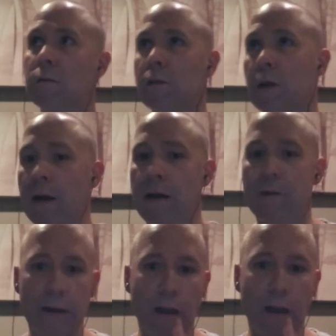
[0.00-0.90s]
kind of
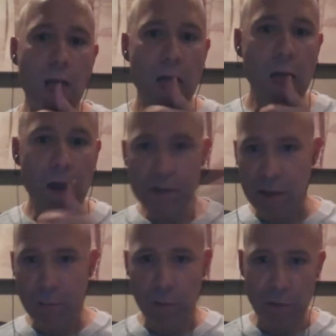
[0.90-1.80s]
like
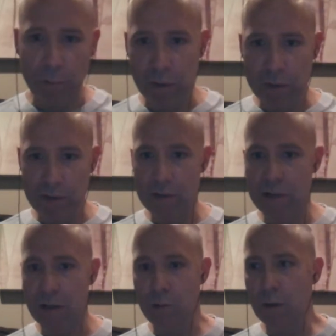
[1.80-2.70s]
sampled the breeze and
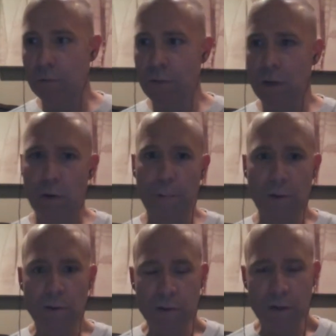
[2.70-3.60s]
said, well, you know what,
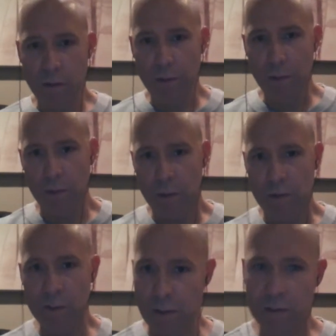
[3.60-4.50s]
most of the people in this
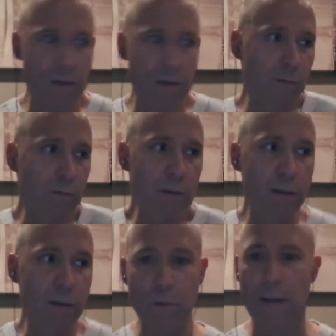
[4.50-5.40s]
data center really don't